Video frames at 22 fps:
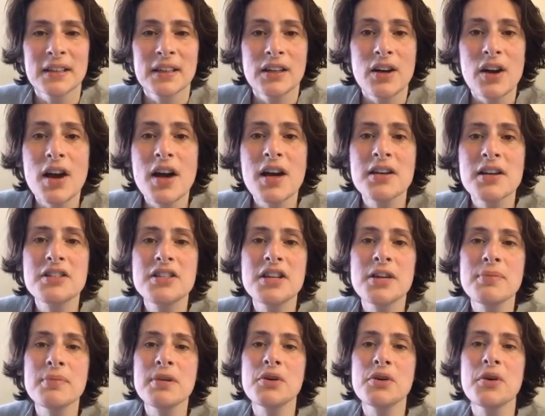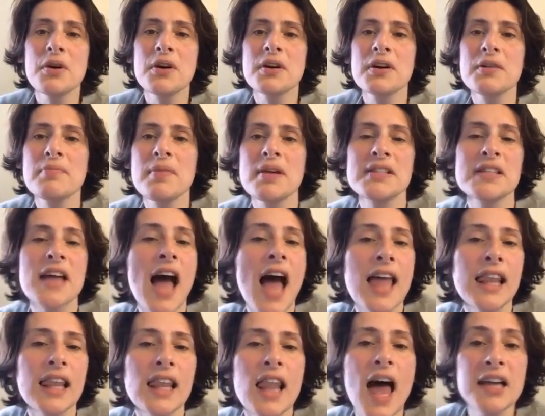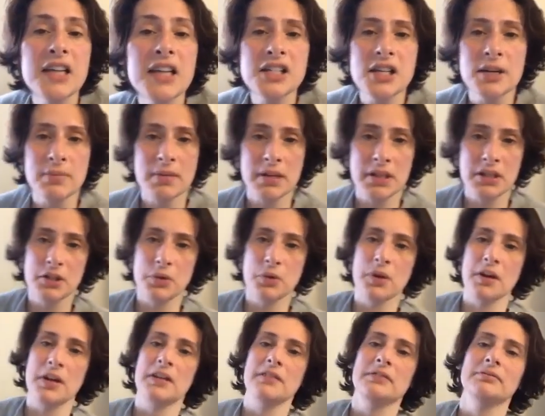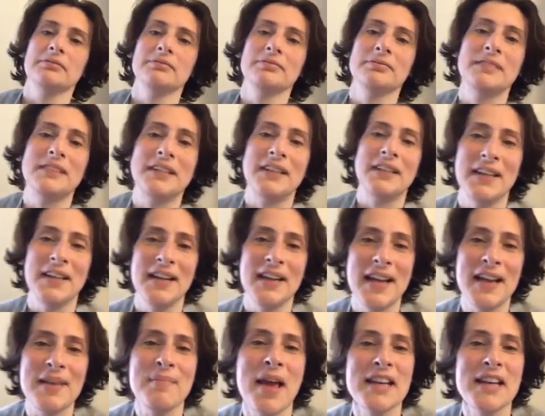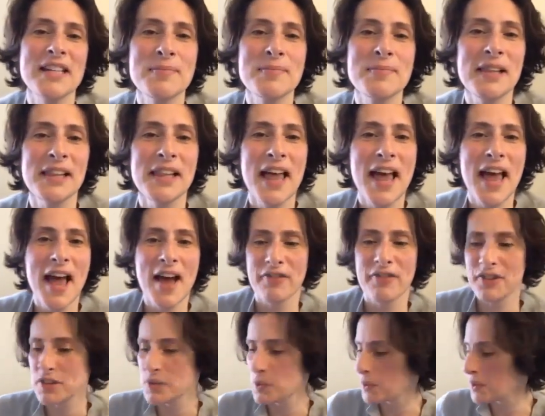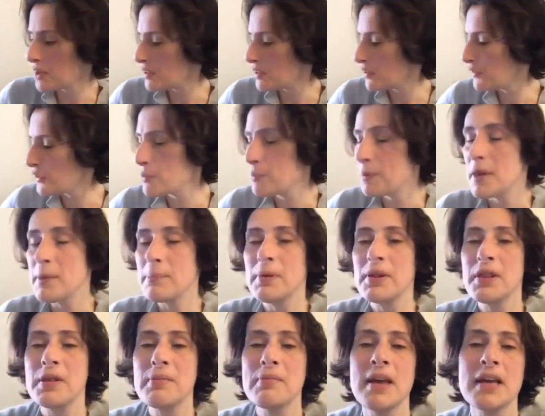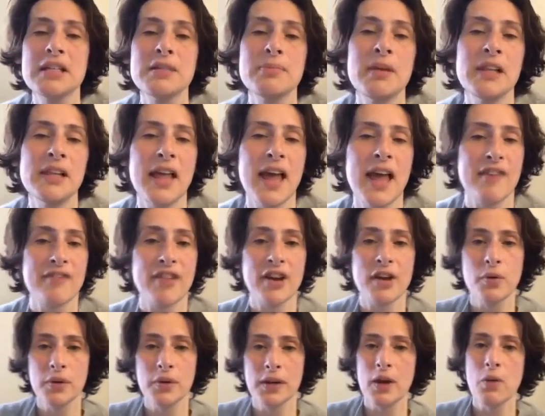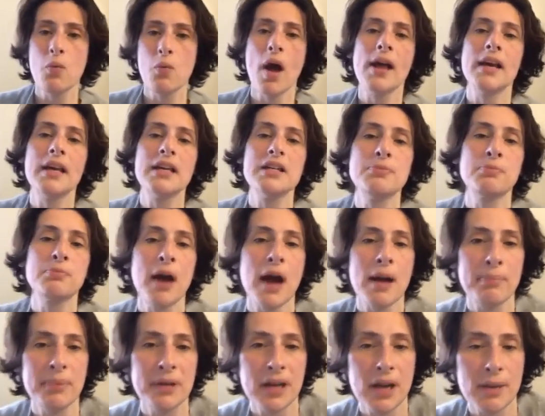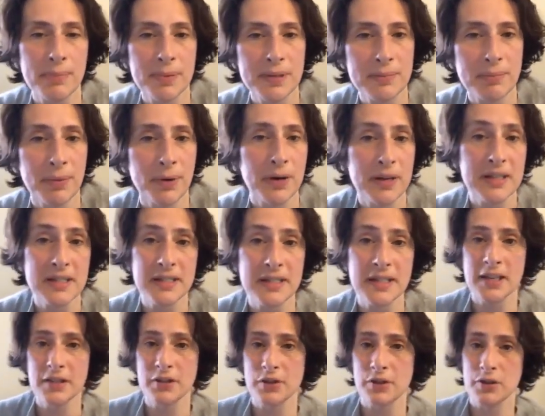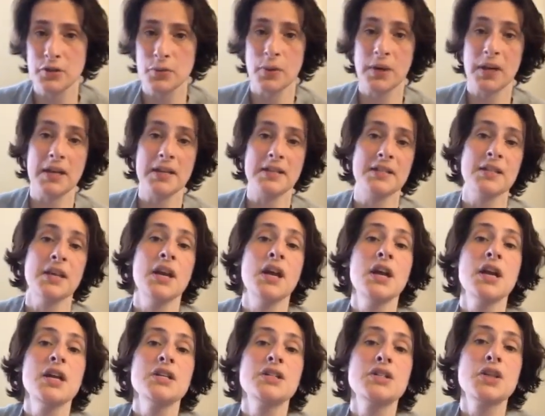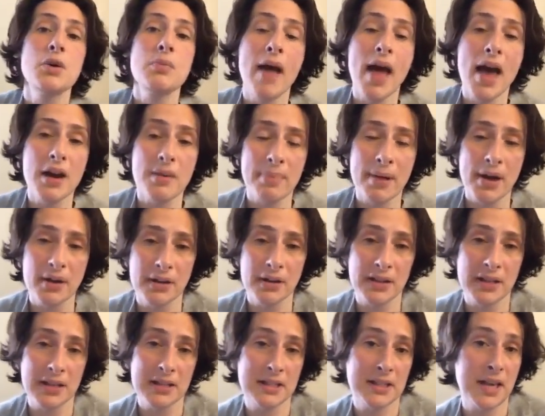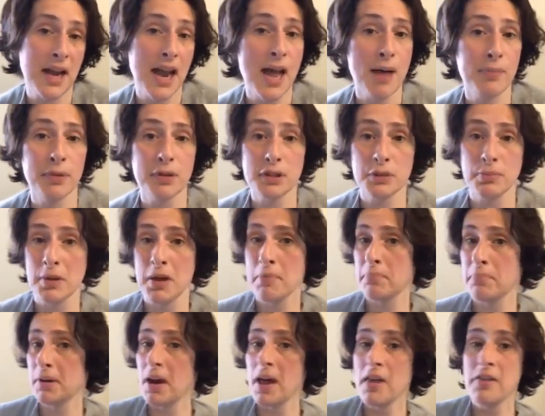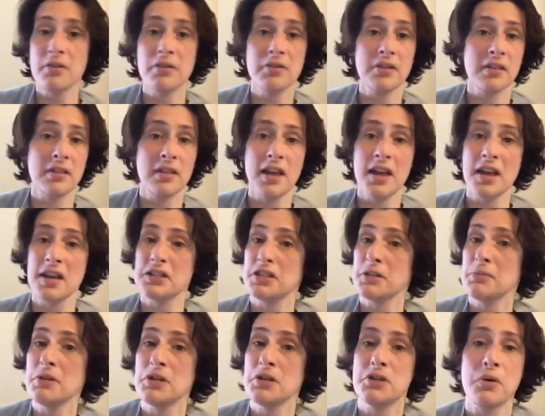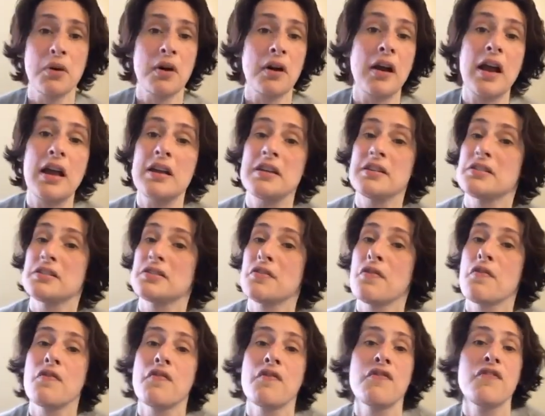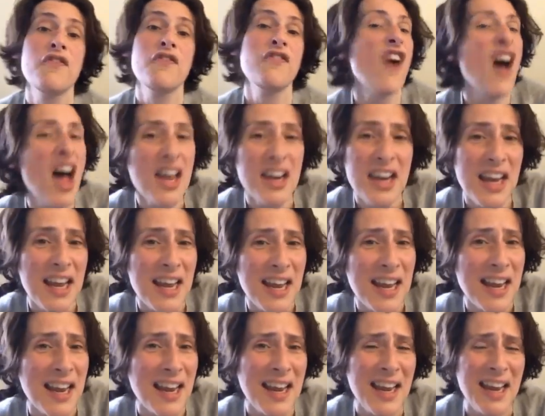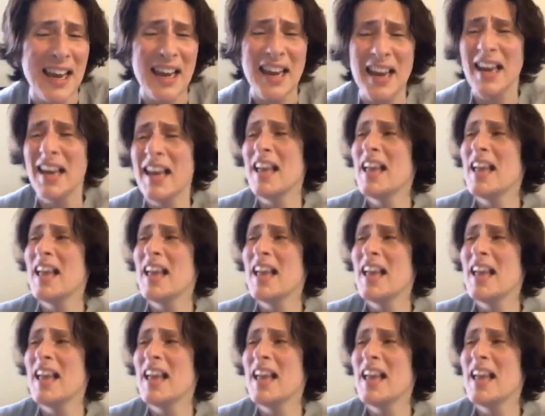Good, Jimmy Dore admits. I like Jimmy Dore. He makes me laugh. He's one of the few people that makes me laugh. I don't get why he's propping up in Bernie Sanders what he's so mad about in the establishment, but other than that, Jimmy Dore is funny,